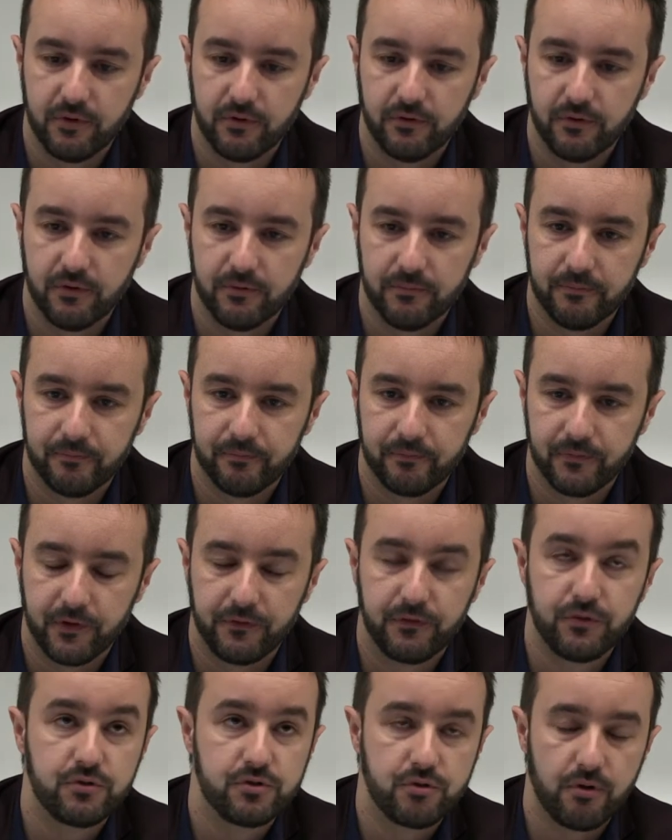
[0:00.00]

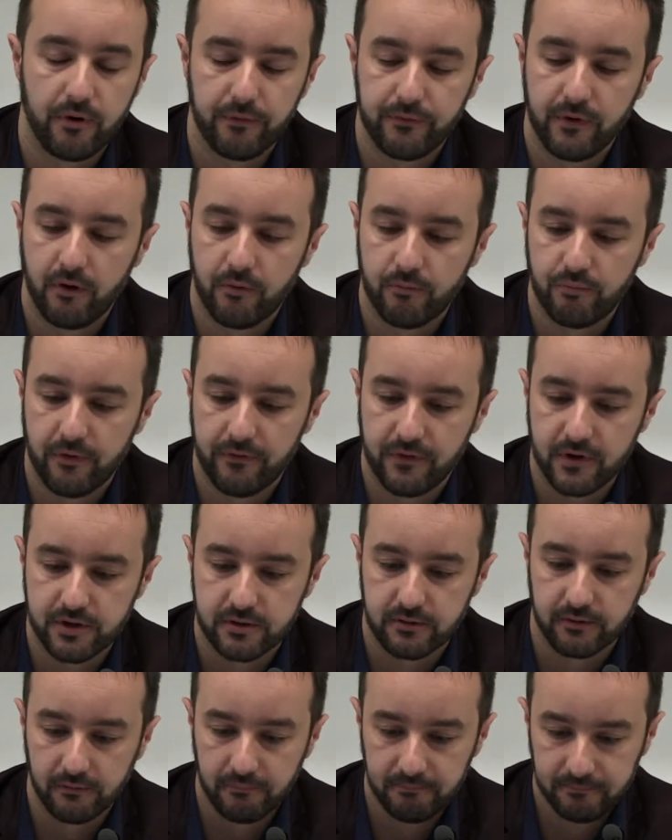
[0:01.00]
the future of our
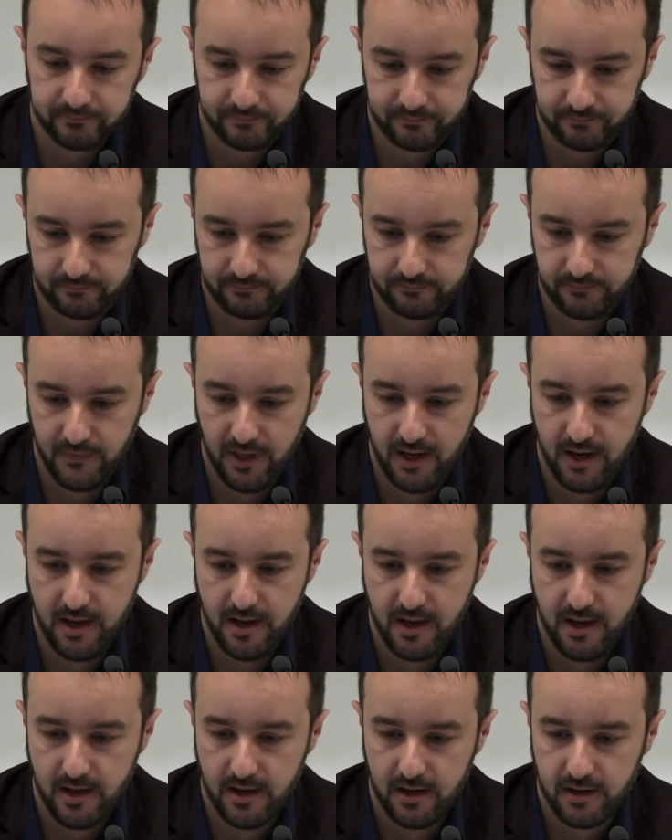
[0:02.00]
profession.
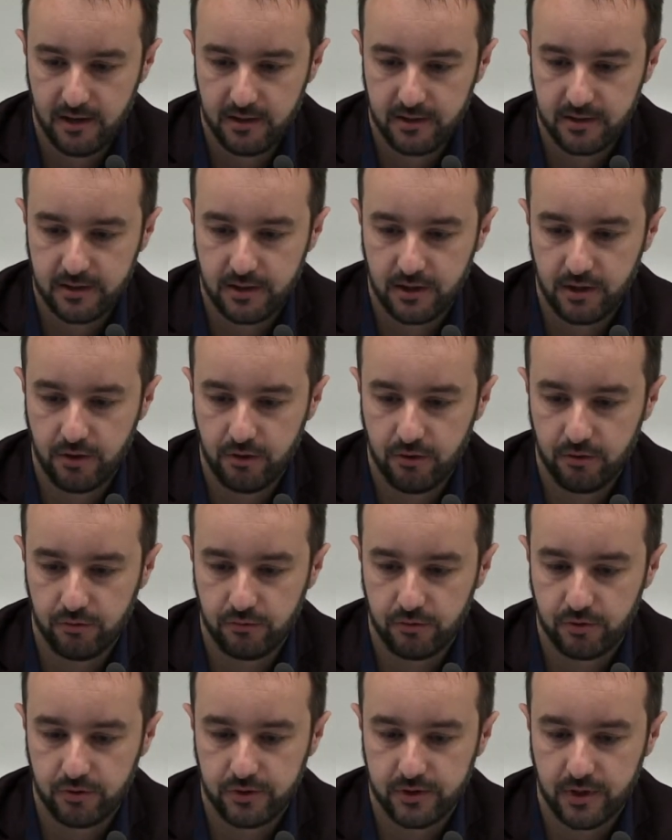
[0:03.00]

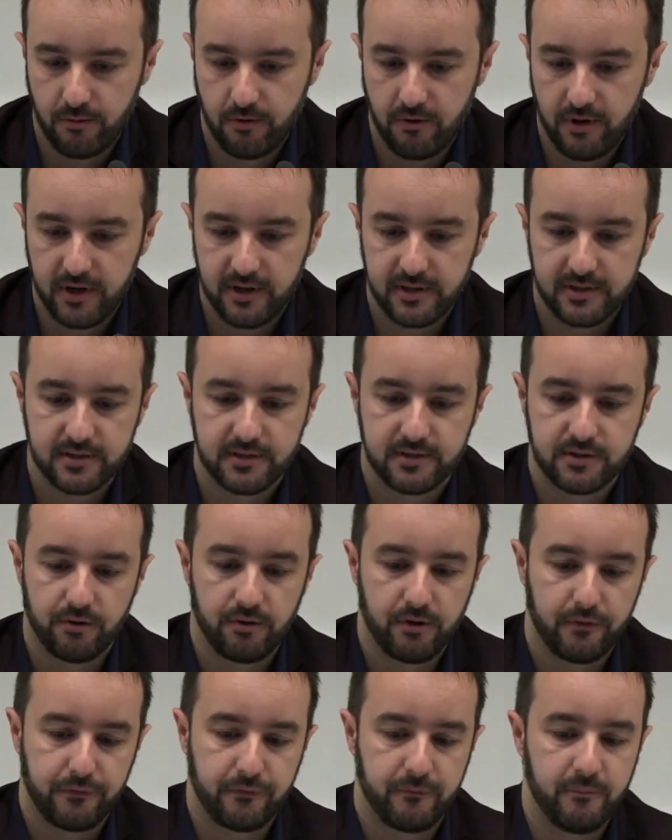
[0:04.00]
So to summarize, it's
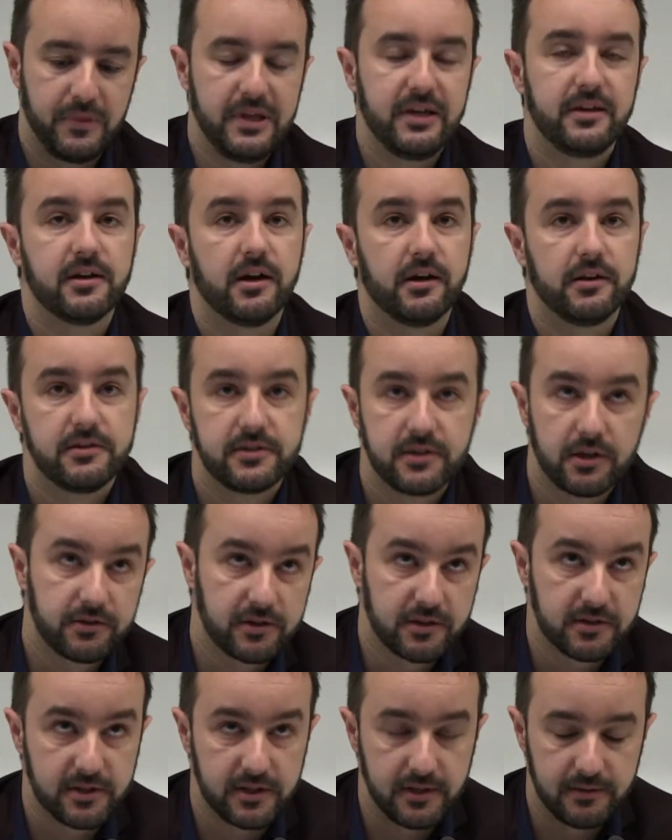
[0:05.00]
sort of big
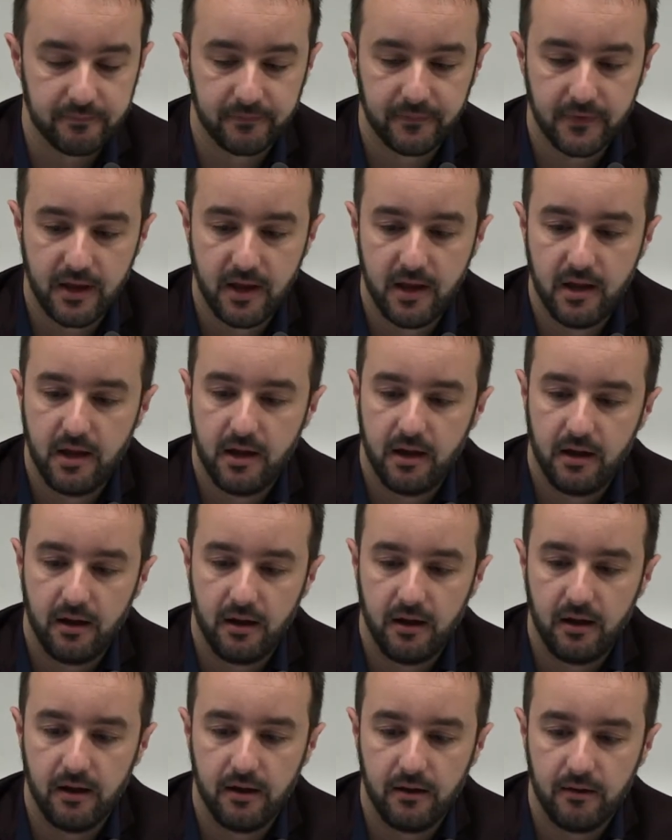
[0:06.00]
uncertainty.
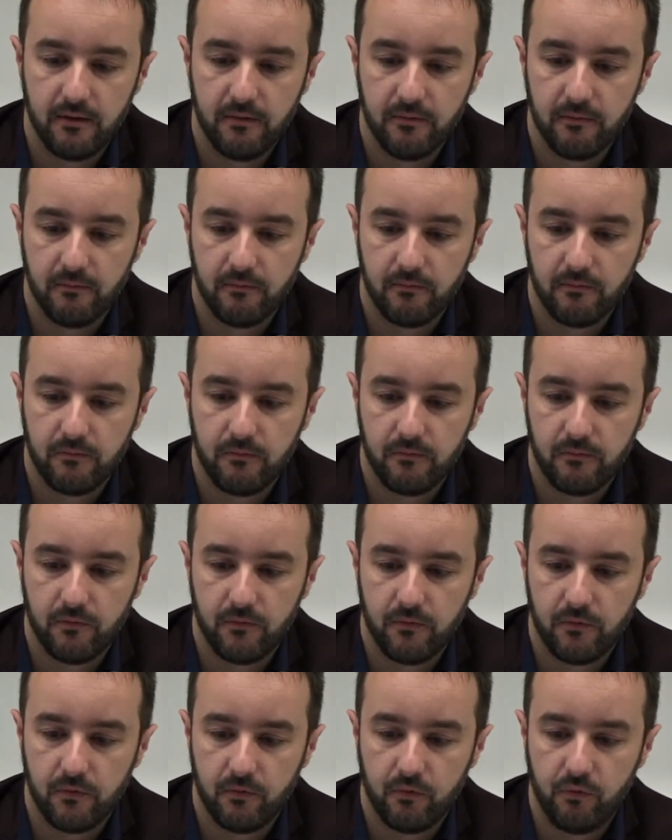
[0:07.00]

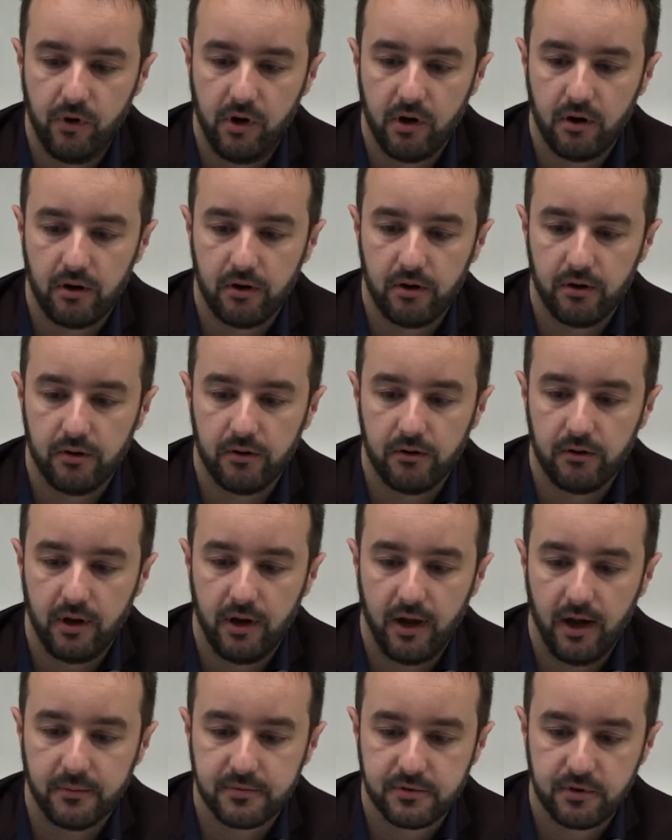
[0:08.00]
We are
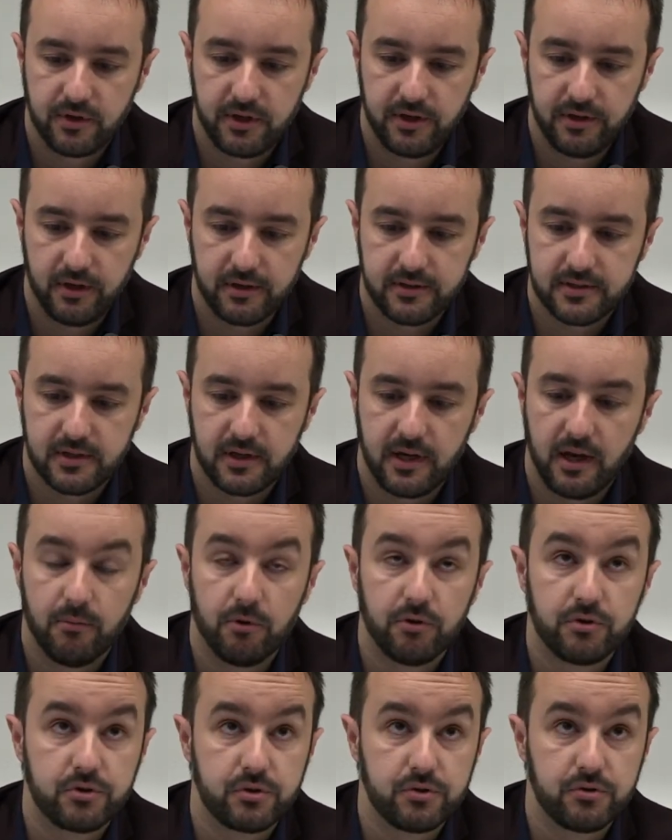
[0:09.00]
absolutely not
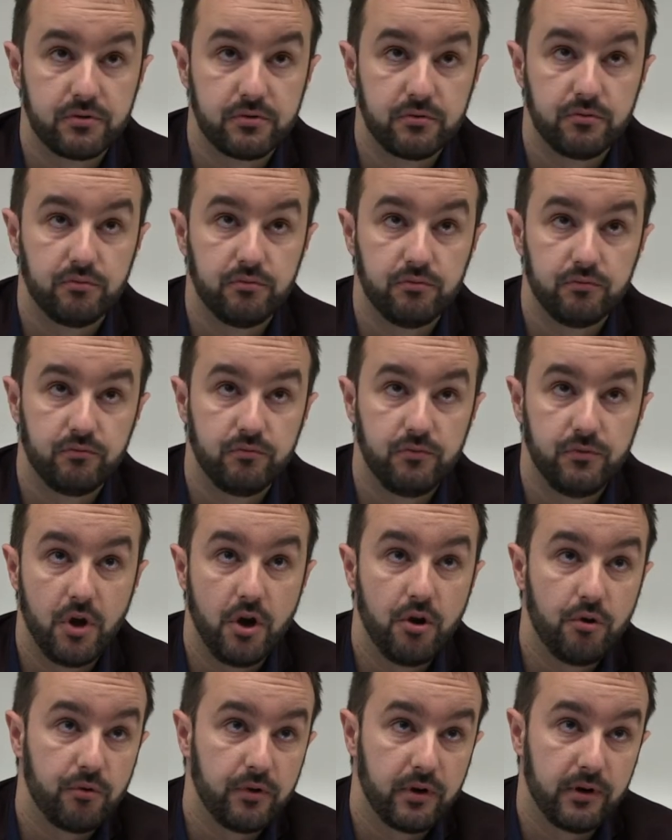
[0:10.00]
able to
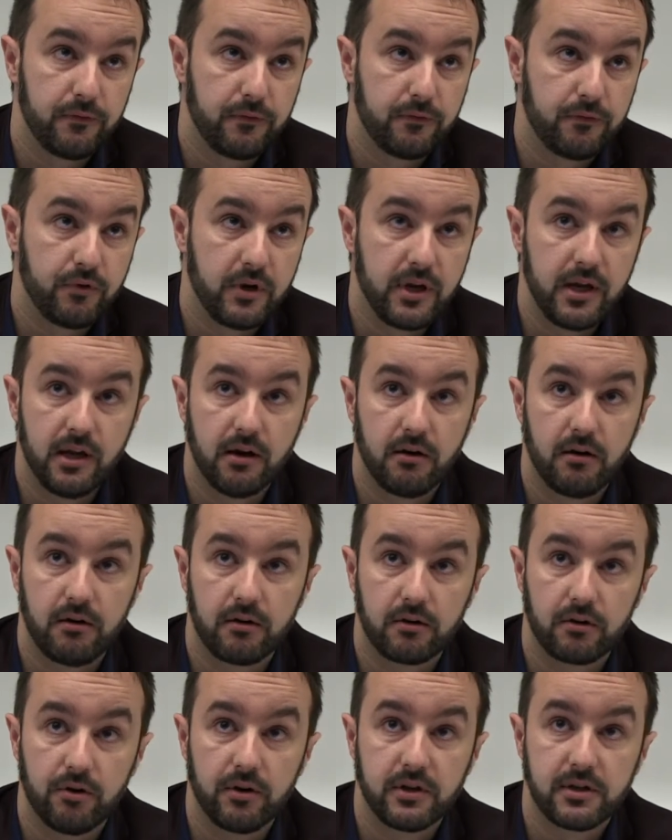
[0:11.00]
know if we
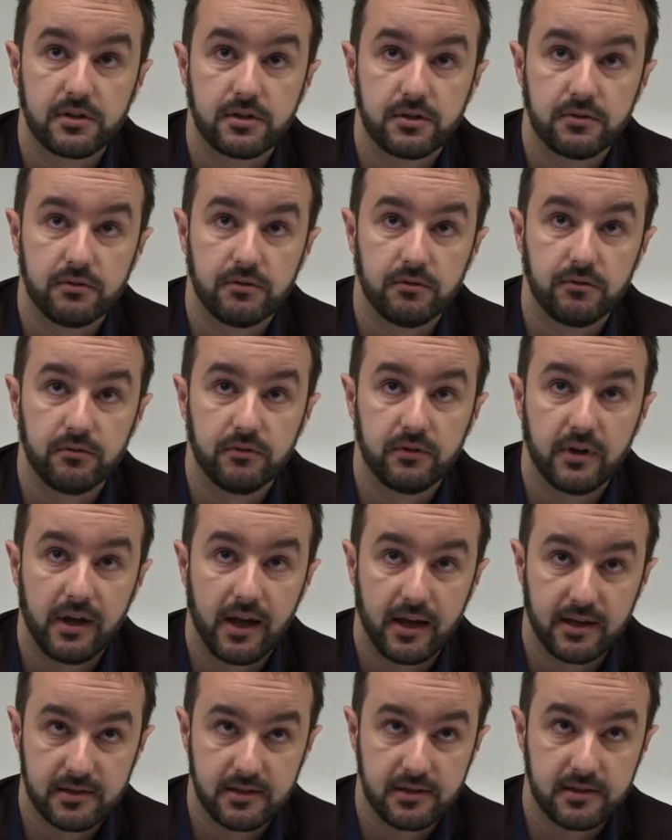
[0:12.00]
are going to
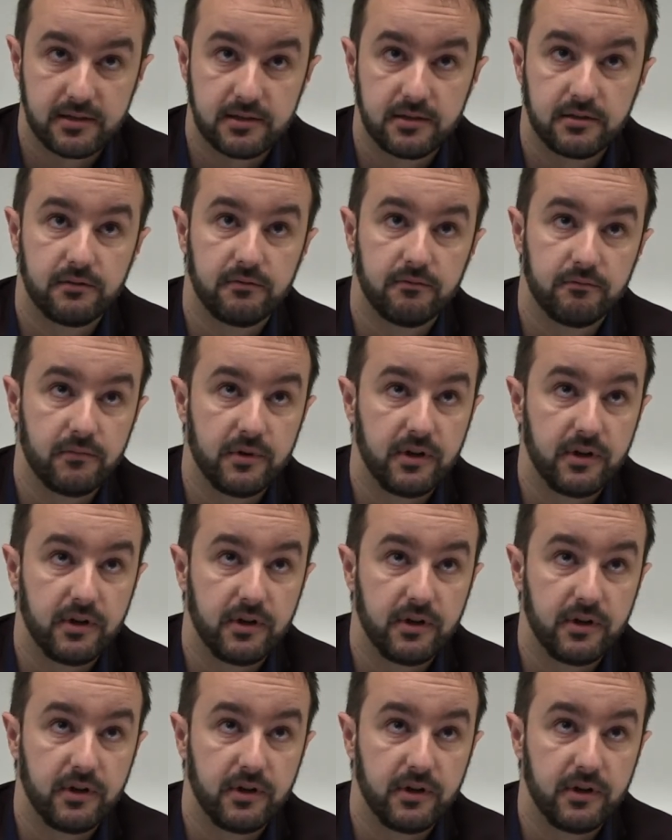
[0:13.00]
exist